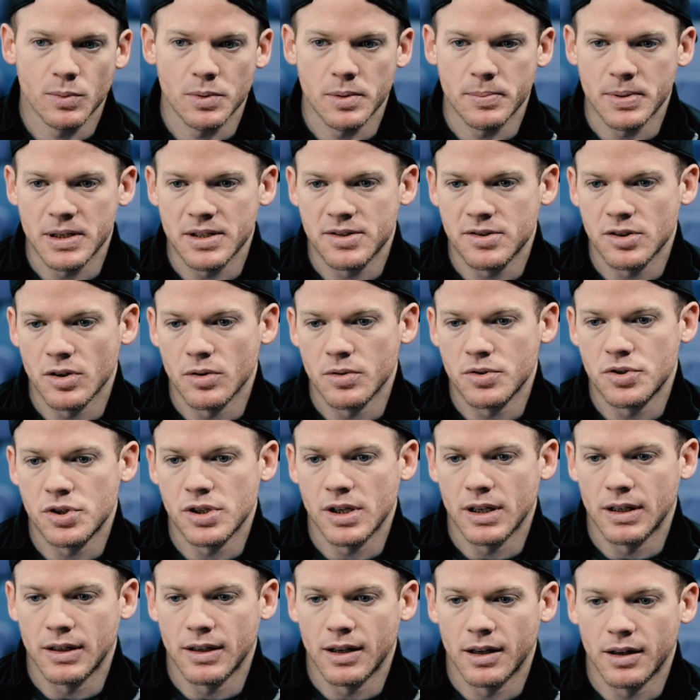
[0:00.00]
We beat
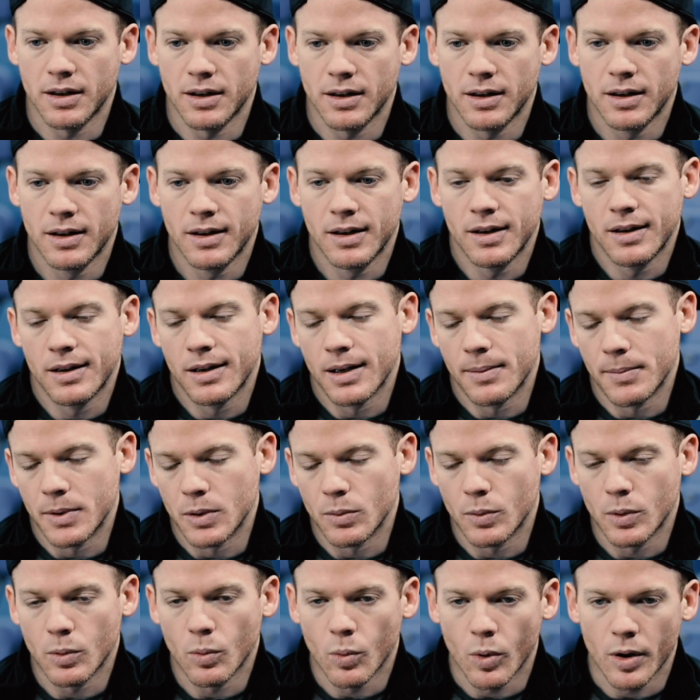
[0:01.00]
Sochi, and then
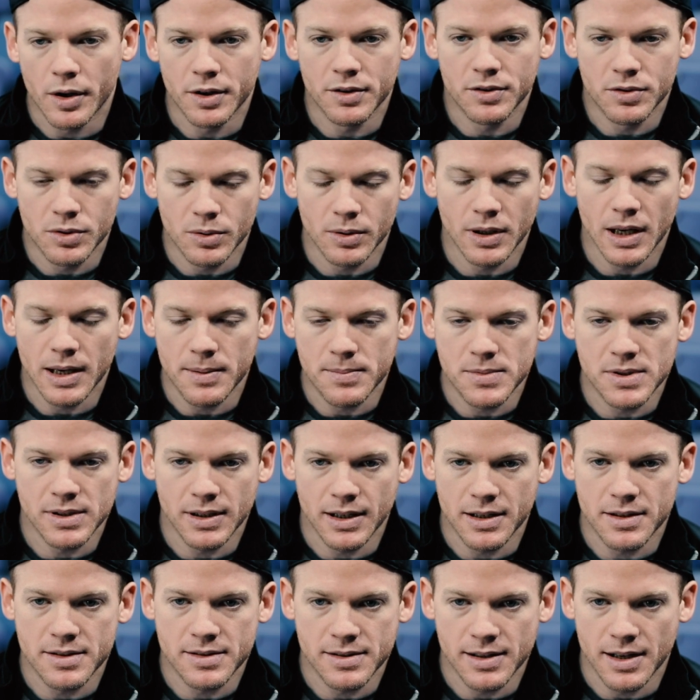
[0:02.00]
we won 2 games
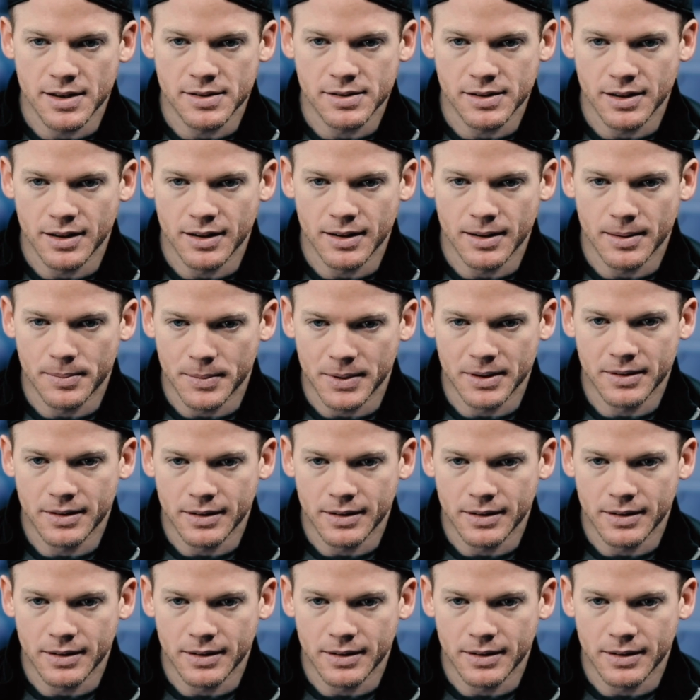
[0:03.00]
against CSKA.